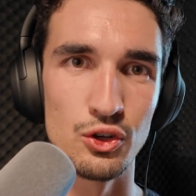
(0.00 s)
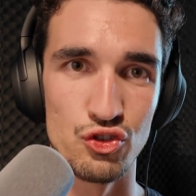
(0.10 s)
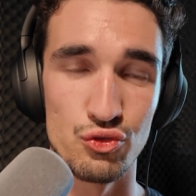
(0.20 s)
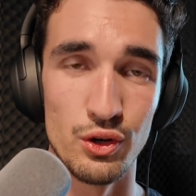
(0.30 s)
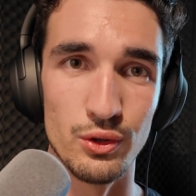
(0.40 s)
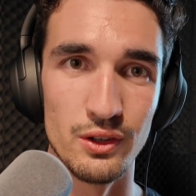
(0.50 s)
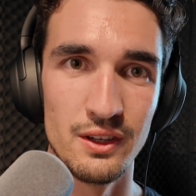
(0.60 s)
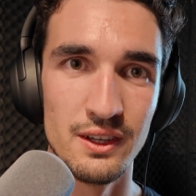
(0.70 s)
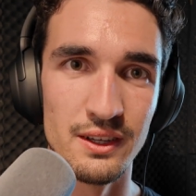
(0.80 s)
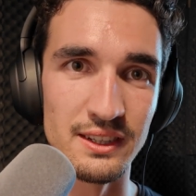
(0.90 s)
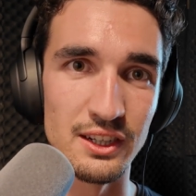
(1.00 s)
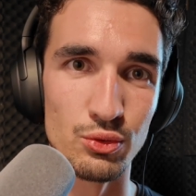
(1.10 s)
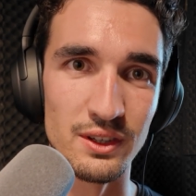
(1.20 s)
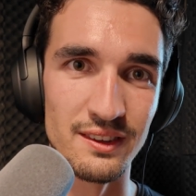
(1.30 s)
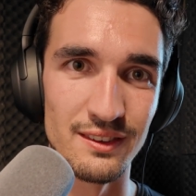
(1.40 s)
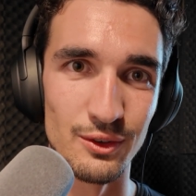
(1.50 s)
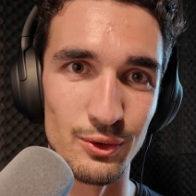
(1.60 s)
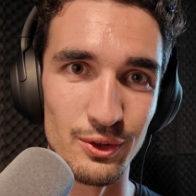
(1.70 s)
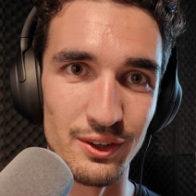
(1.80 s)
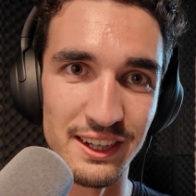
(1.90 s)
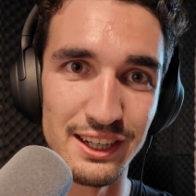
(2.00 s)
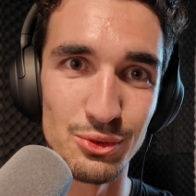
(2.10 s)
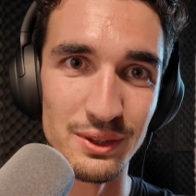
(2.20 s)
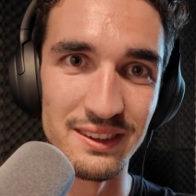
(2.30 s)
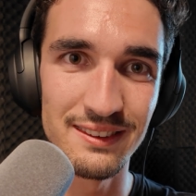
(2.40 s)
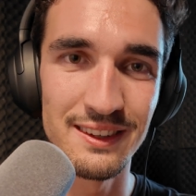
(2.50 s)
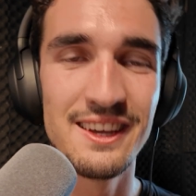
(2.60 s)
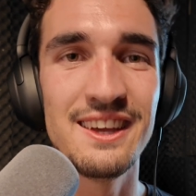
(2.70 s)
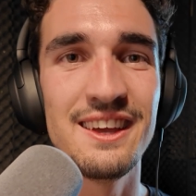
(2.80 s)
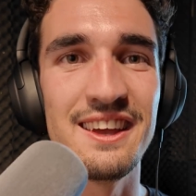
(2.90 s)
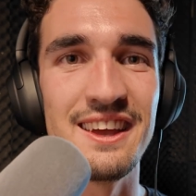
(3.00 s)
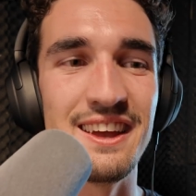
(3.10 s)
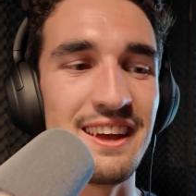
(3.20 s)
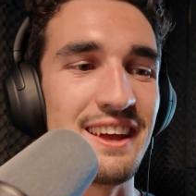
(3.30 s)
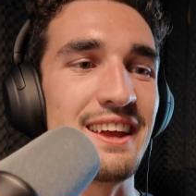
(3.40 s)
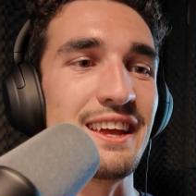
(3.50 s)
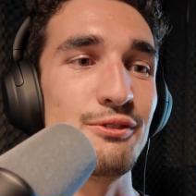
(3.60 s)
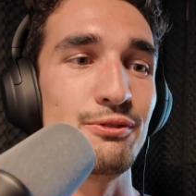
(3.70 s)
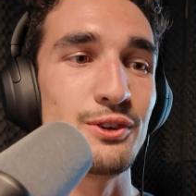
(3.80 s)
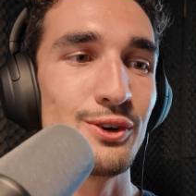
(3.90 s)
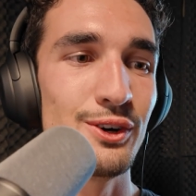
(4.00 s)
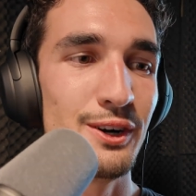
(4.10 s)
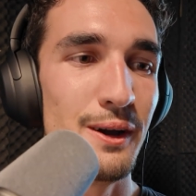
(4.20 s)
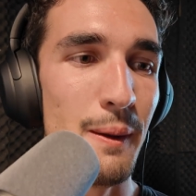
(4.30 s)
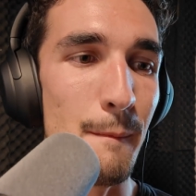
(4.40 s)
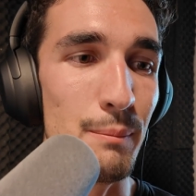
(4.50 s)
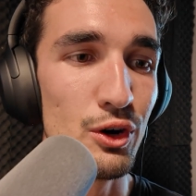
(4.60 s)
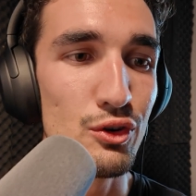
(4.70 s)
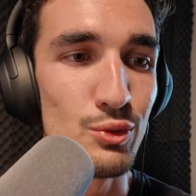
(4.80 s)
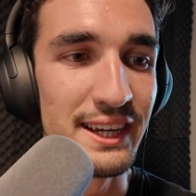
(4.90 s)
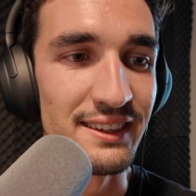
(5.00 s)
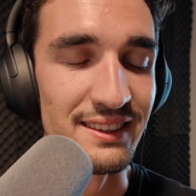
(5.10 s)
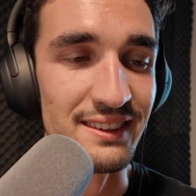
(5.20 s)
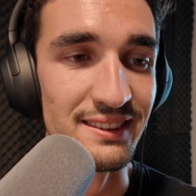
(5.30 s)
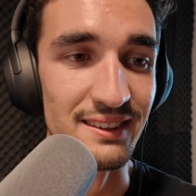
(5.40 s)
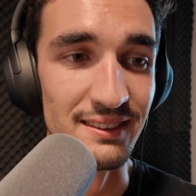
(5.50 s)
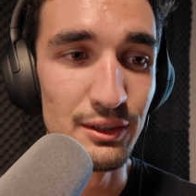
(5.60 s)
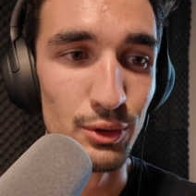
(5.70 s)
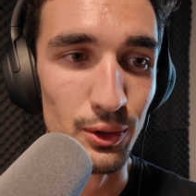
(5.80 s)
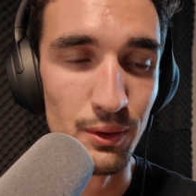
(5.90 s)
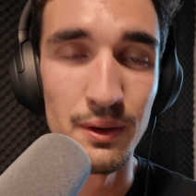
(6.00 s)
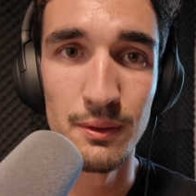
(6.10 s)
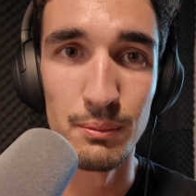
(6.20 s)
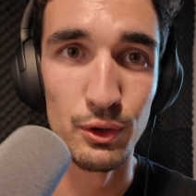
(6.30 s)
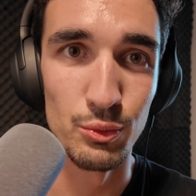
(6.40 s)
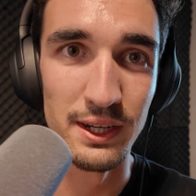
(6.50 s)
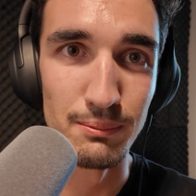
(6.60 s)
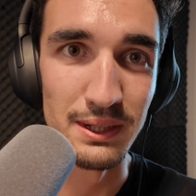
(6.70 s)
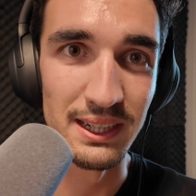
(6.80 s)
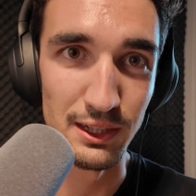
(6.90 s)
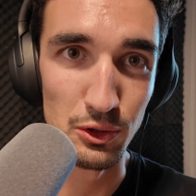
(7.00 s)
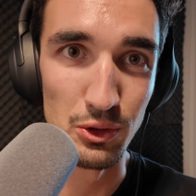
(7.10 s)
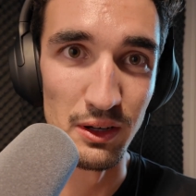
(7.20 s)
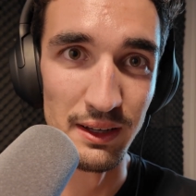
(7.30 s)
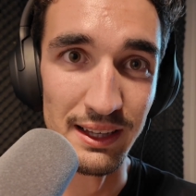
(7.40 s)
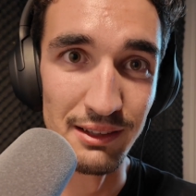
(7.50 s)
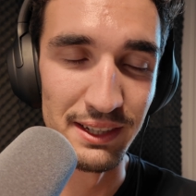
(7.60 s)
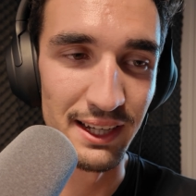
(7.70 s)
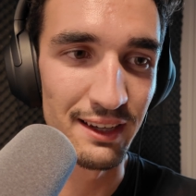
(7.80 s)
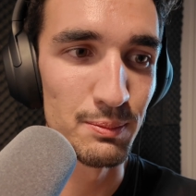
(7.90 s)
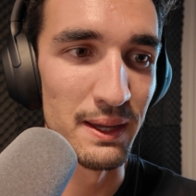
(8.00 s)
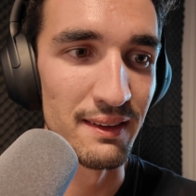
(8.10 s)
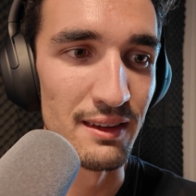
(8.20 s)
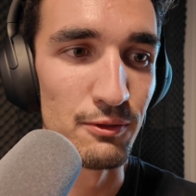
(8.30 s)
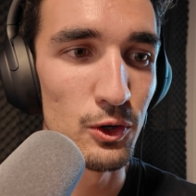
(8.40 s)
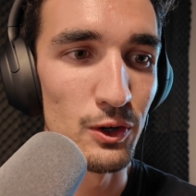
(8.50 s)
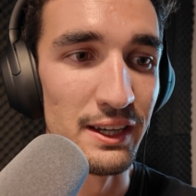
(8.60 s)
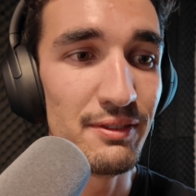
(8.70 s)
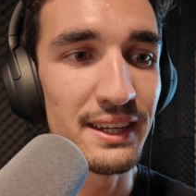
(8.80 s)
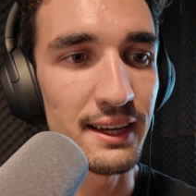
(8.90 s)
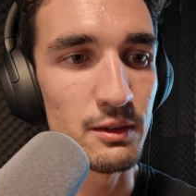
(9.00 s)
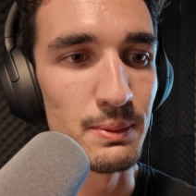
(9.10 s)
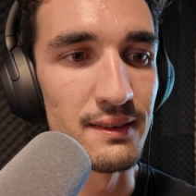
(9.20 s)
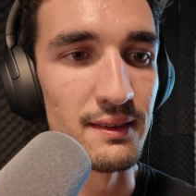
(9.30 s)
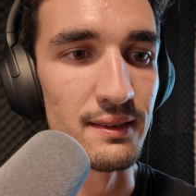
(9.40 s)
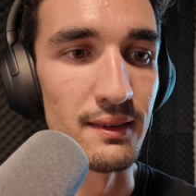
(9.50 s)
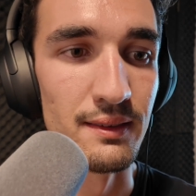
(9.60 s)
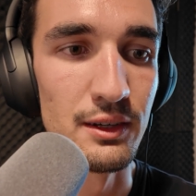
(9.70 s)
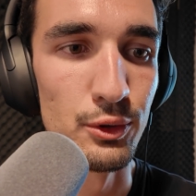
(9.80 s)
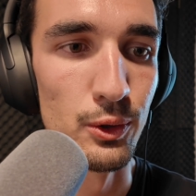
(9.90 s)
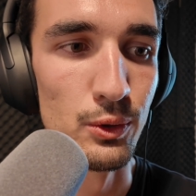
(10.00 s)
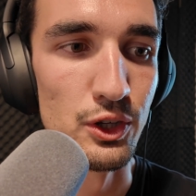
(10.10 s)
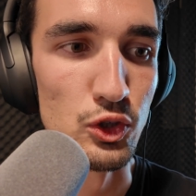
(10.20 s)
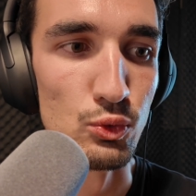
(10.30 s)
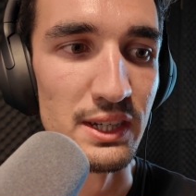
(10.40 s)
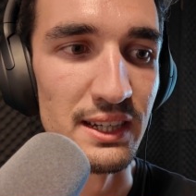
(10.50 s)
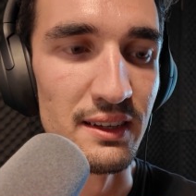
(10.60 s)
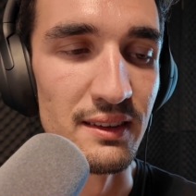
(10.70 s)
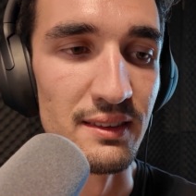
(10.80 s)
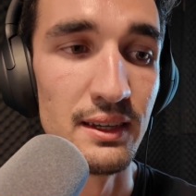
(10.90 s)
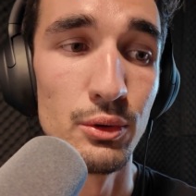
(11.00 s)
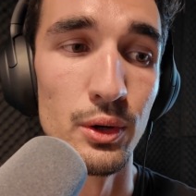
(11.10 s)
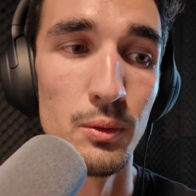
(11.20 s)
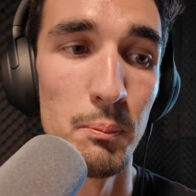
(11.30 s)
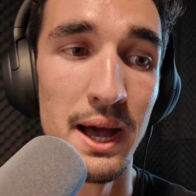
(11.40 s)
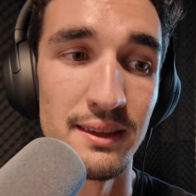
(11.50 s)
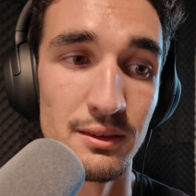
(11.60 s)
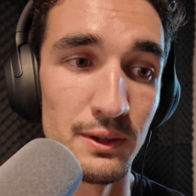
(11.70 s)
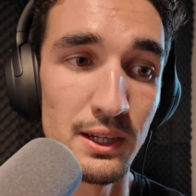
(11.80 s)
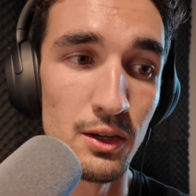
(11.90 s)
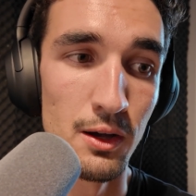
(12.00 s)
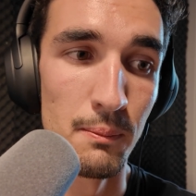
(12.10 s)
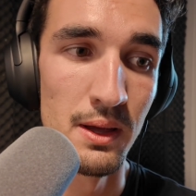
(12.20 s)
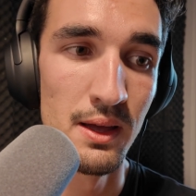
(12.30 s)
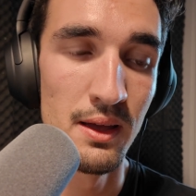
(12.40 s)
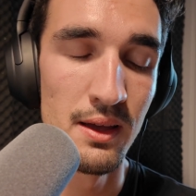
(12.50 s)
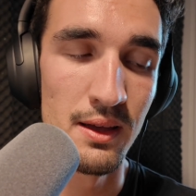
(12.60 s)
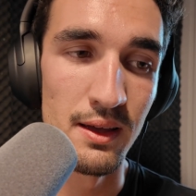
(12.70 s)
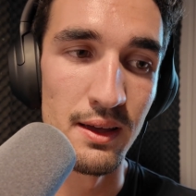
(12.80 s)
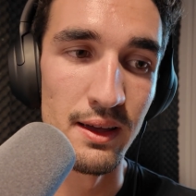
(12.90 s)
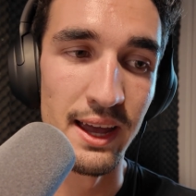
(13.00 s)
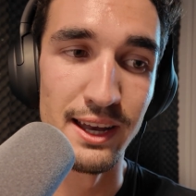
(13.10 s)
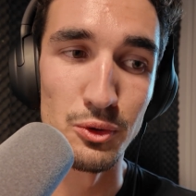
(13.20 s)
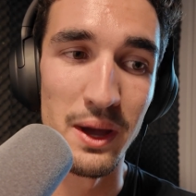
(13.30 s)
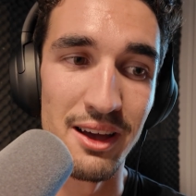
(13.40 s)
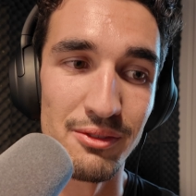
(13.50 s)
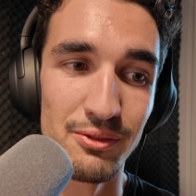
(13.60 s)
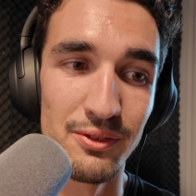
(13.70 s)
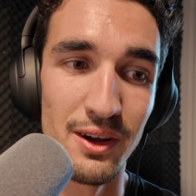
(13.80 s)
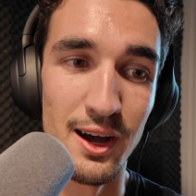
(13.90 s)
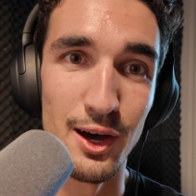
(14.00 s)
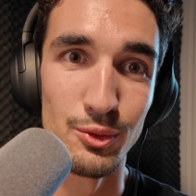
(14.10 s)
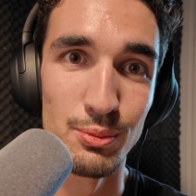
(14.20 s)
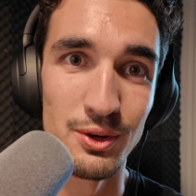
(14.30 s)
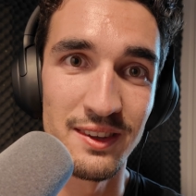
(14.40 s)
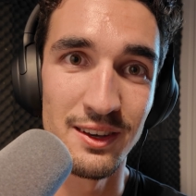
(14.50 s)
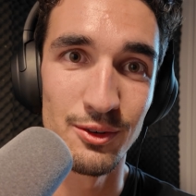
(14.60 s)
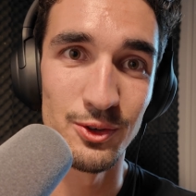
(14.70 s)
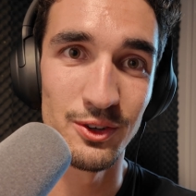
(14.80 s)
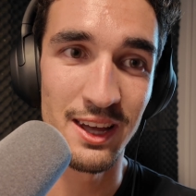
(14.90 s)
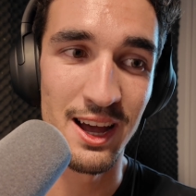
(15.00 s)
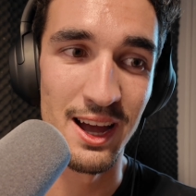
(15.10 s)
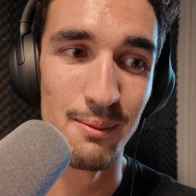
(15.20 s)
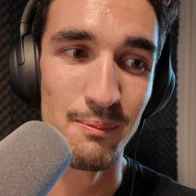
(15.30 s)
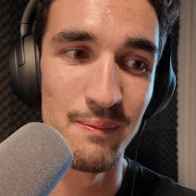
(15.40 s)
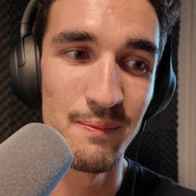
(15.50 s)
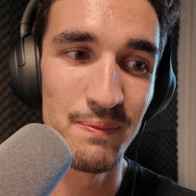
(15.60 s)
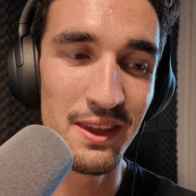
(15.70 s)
control, decrease or increase. If your burn rate is 0, burn rate meaning your living expense, if your living expense is 0, you need 0 passive income, and you have 100% of your time.